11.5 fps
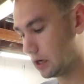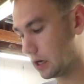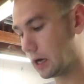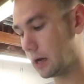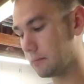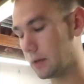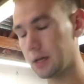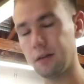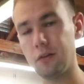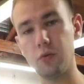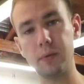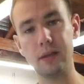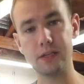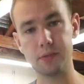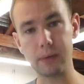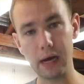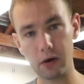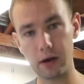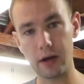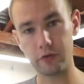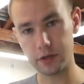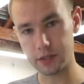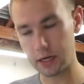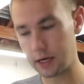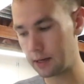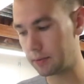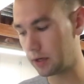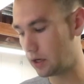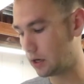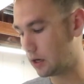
making a little bit less power every time.